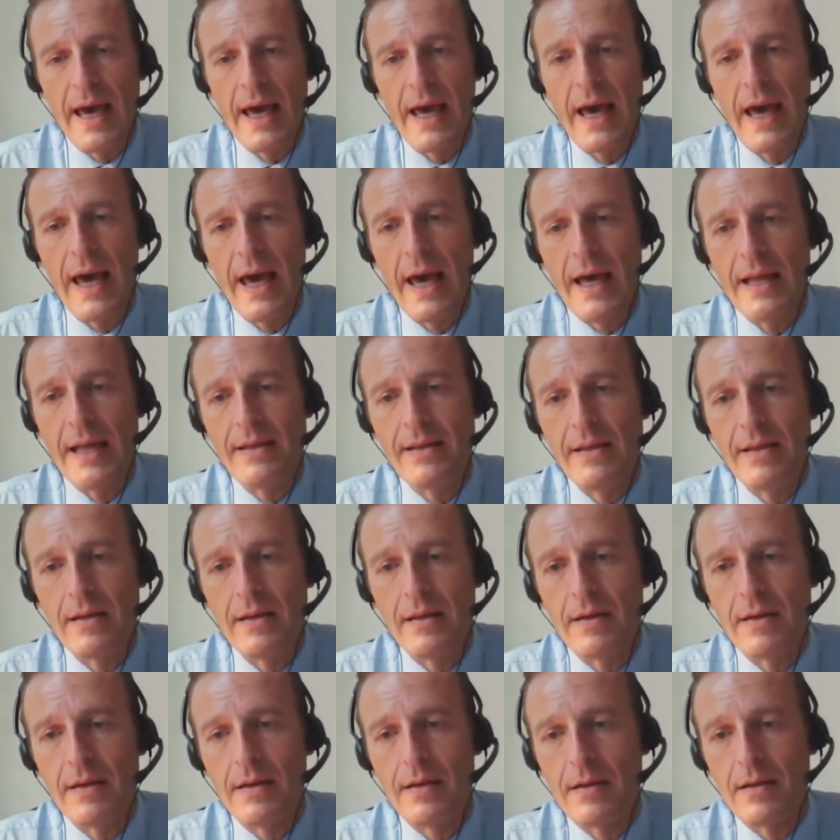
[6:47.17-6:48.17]
and
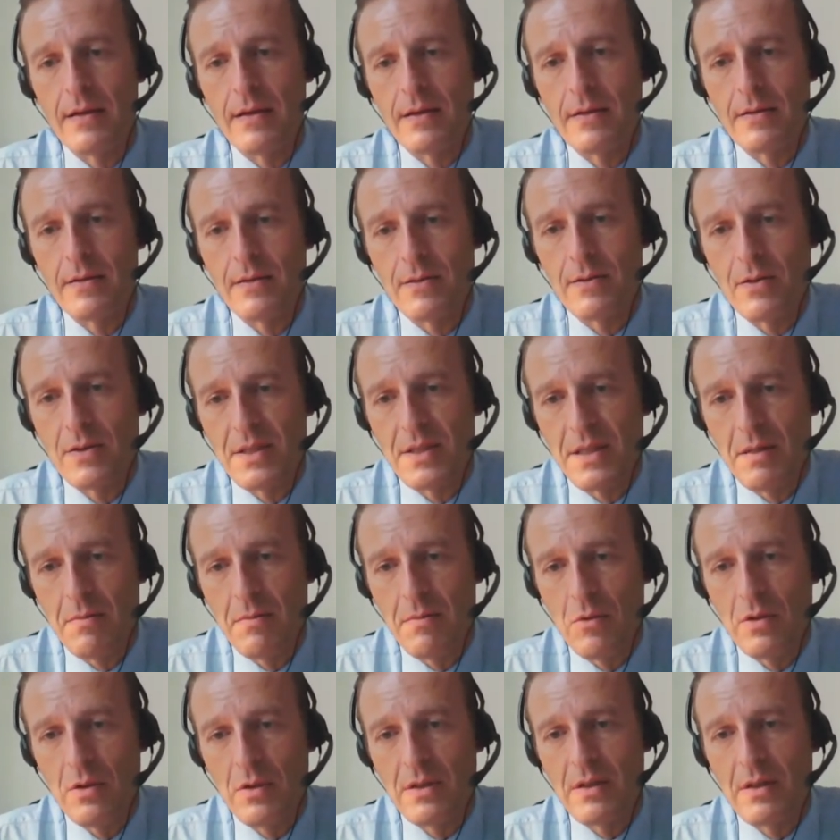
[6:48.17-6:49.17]
the
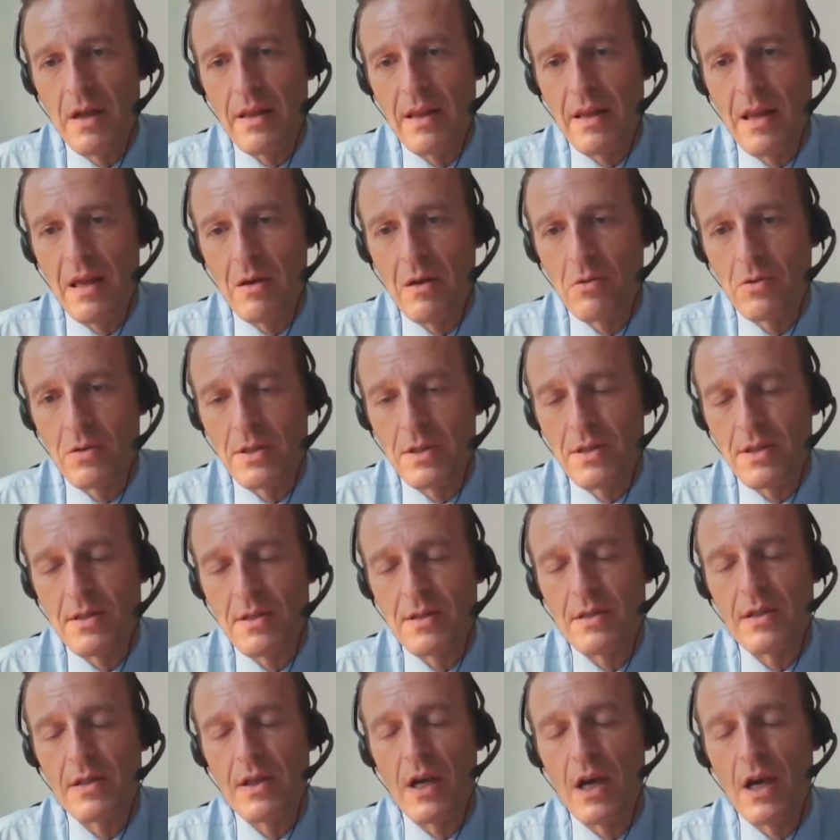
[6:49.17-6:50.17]

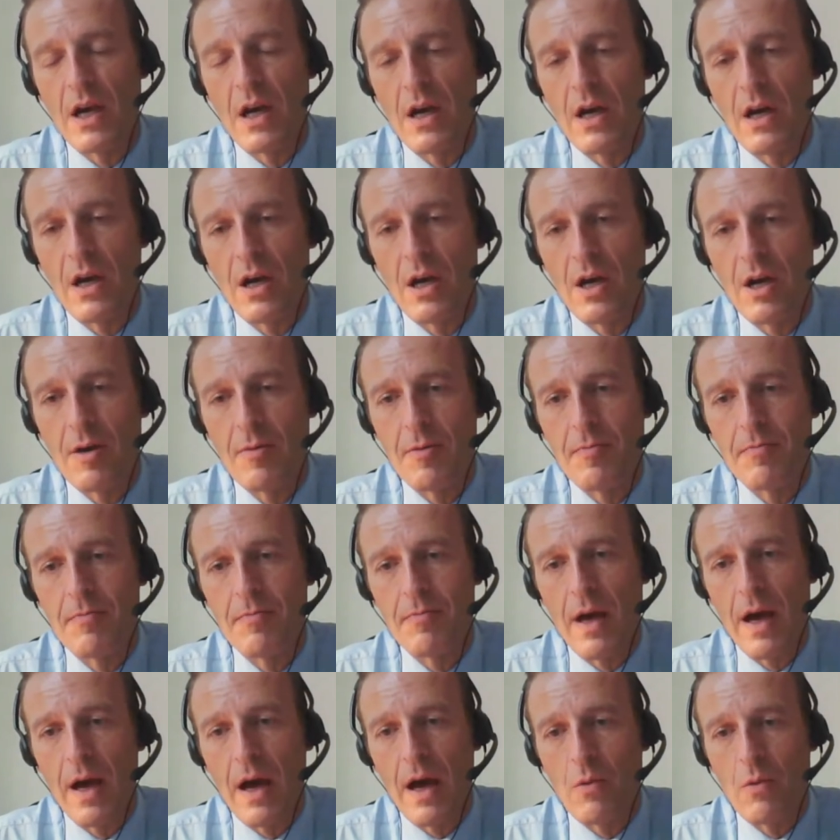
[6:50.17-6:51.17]
simultaneous,
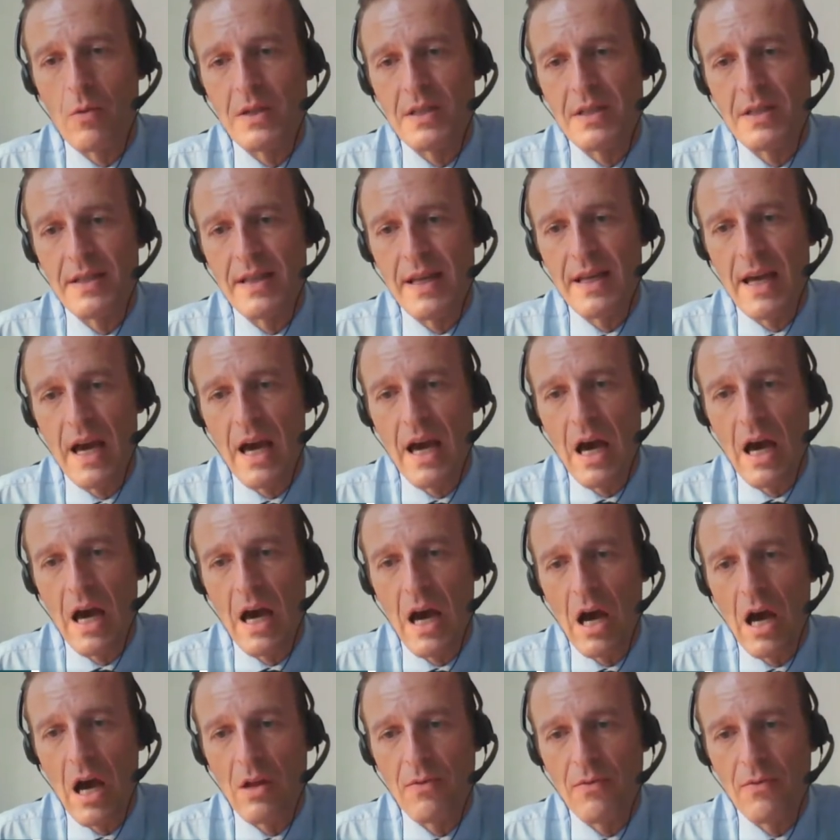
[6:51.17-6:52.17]
I would say,
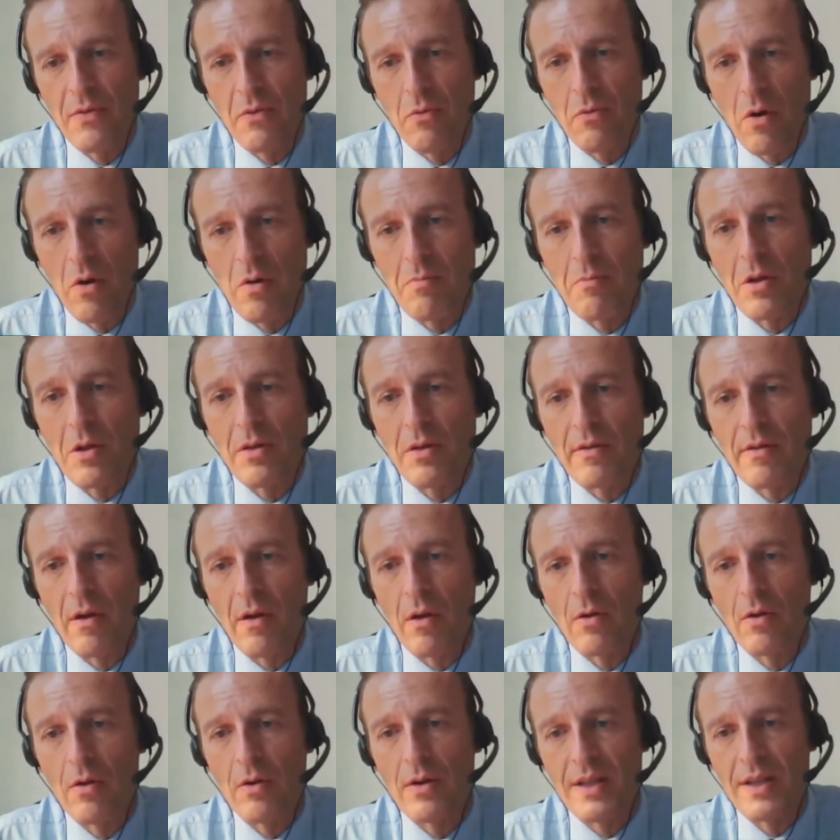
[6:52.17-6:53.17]

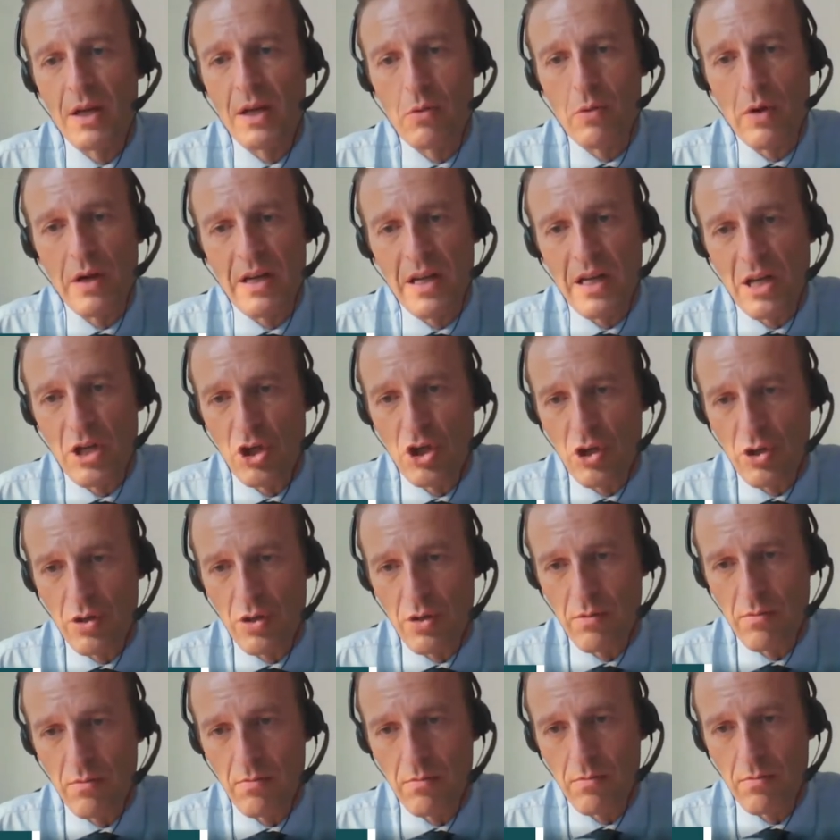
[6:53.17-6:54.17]
environmental
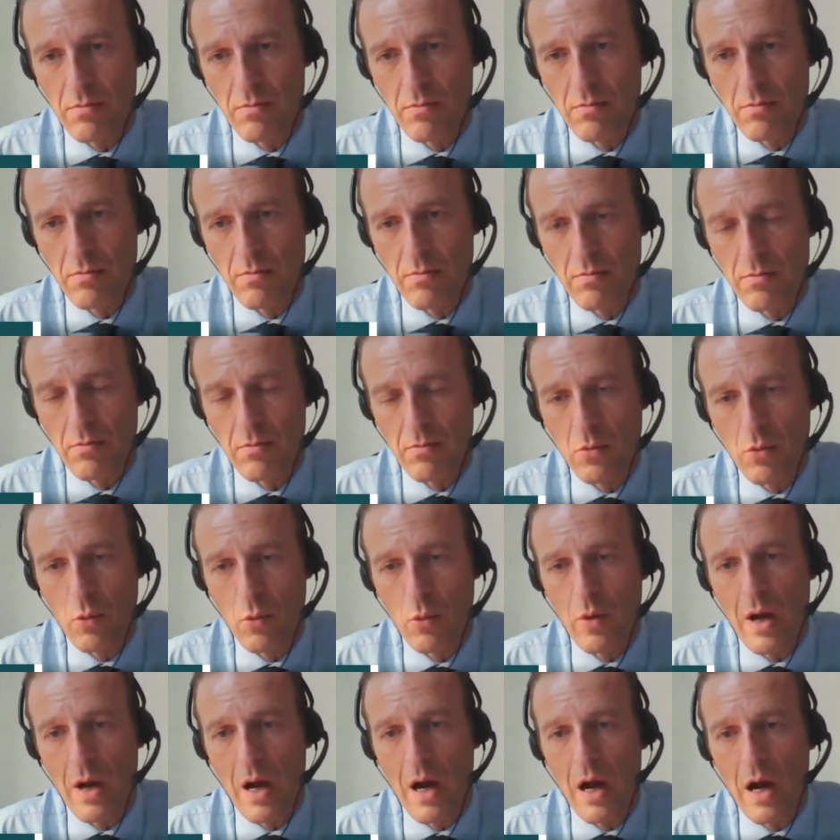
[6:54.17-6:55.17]
degradation.
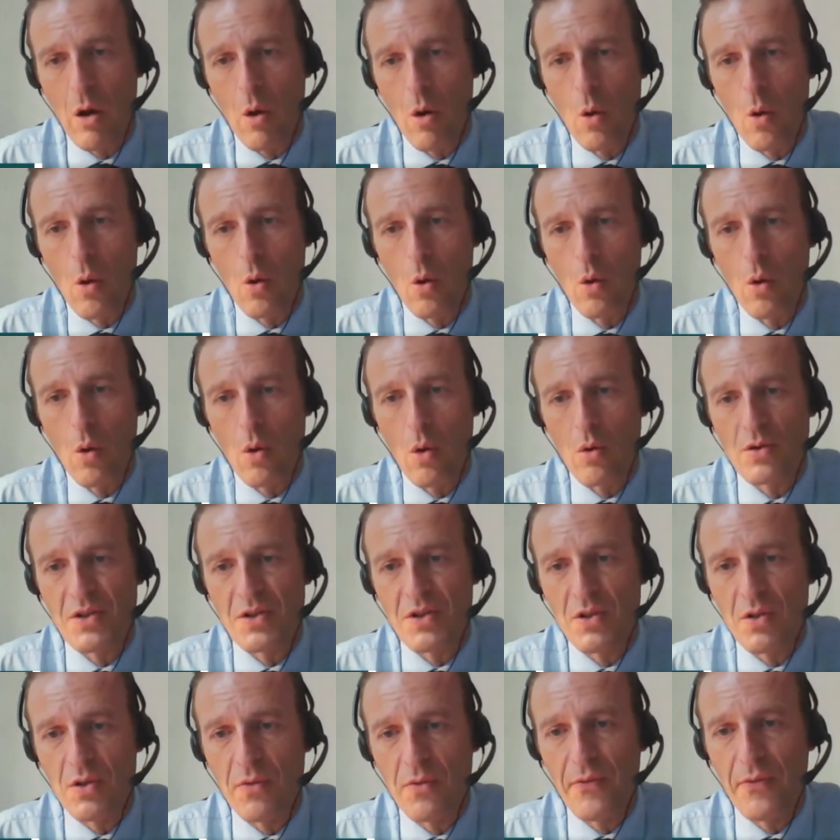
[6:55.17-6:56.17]
We are all
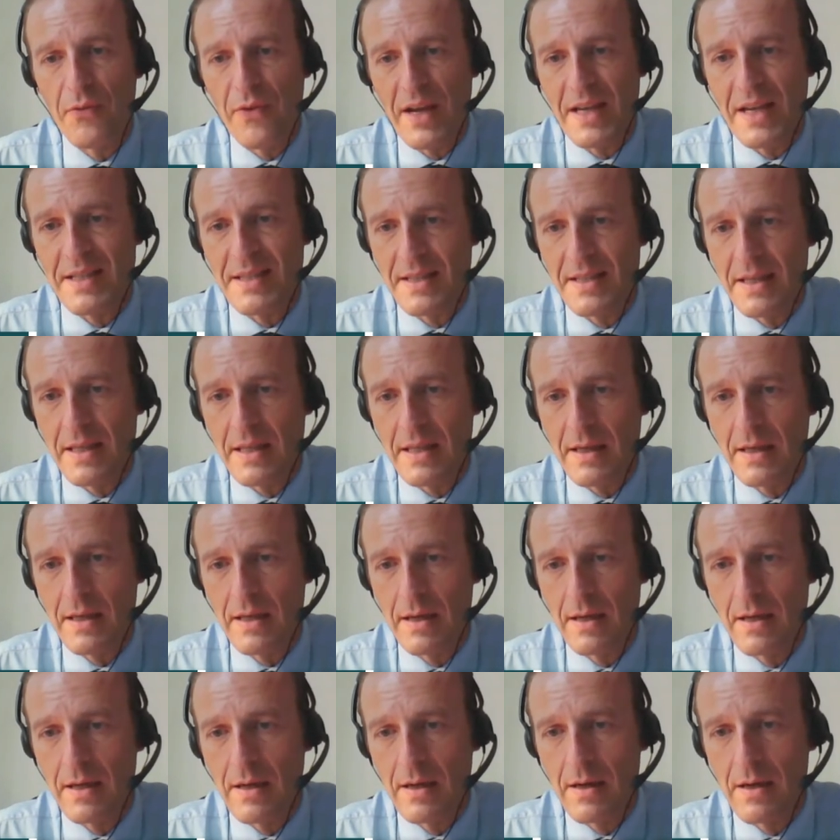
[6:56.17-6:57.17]
also facing
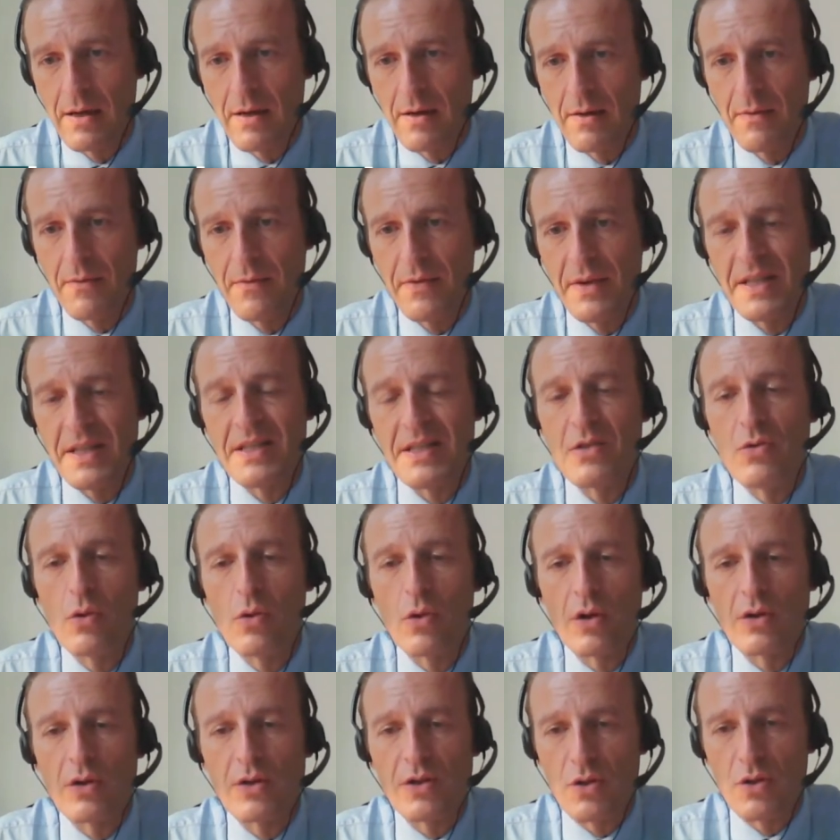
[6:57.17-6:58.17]
these new
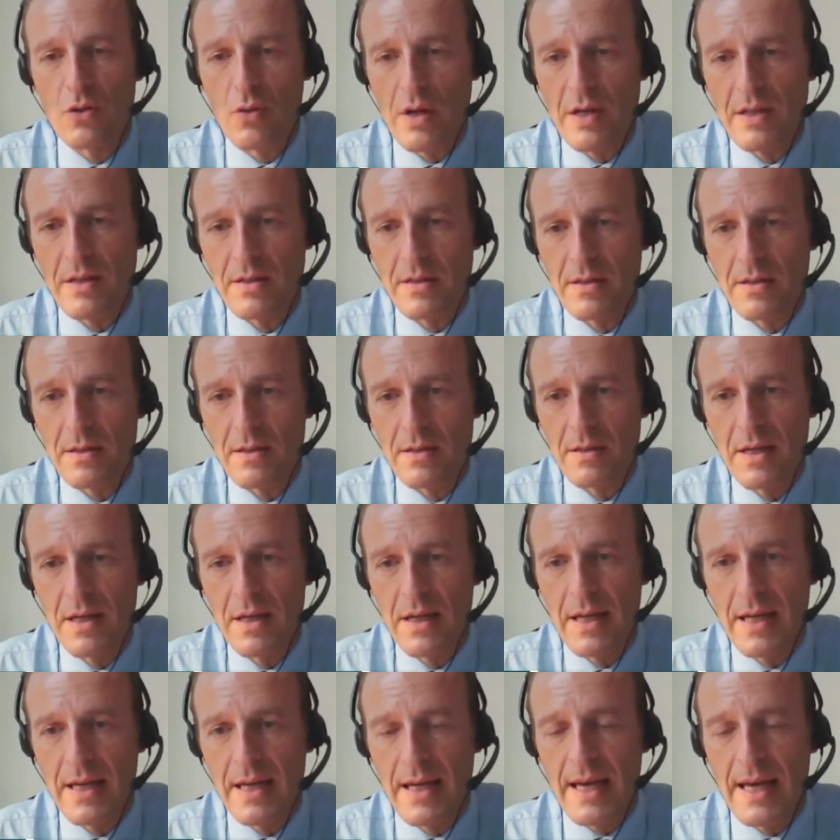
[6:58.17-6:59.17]
constraints.
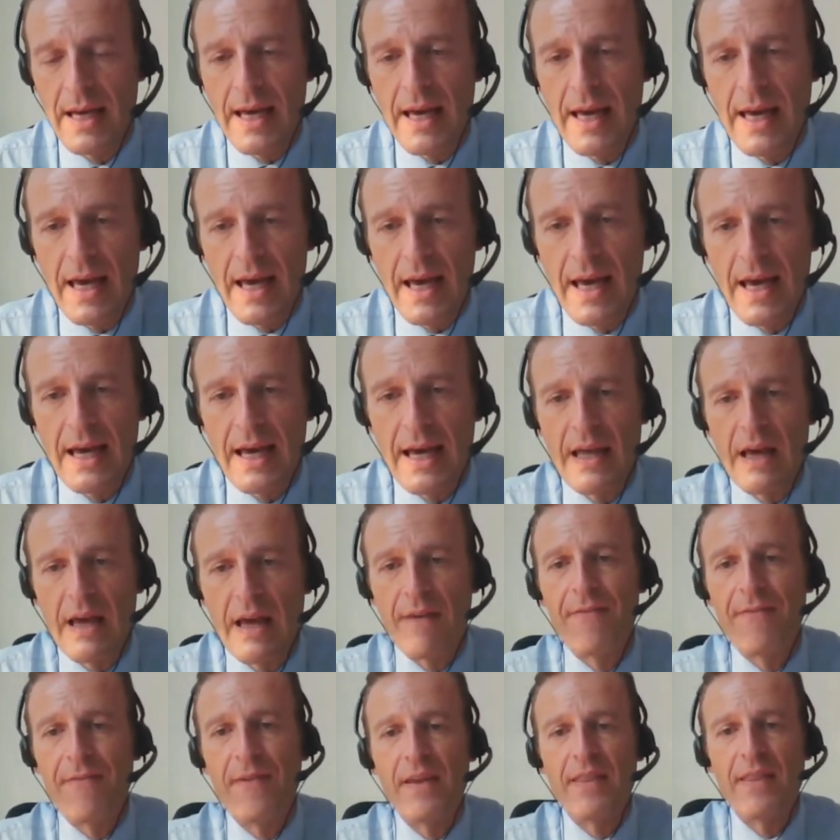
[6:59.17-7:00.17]
And I
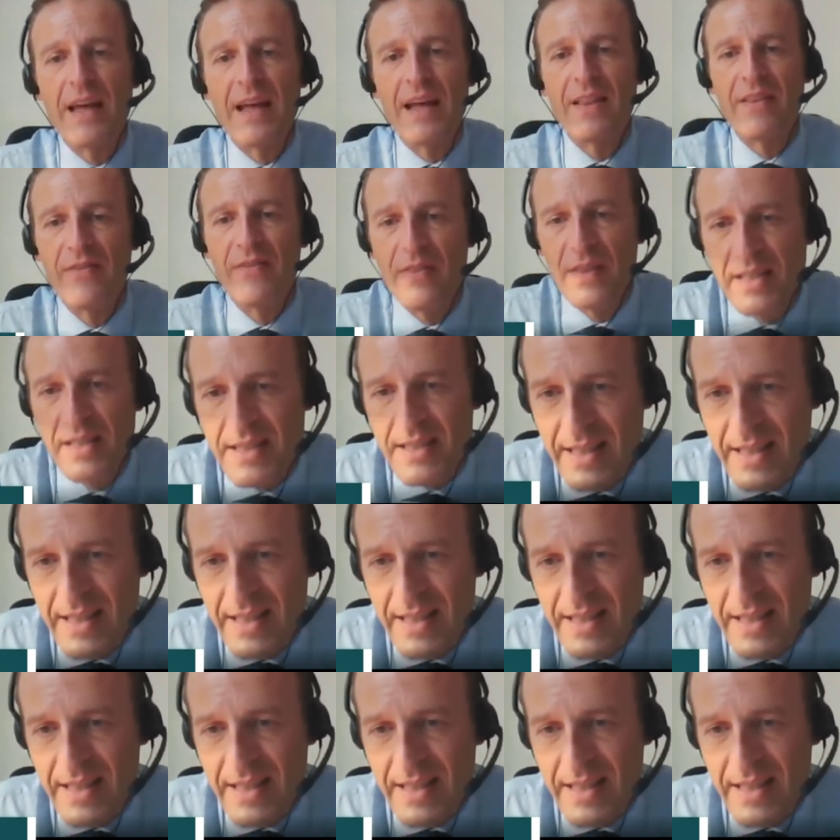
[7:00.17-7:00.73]
think that this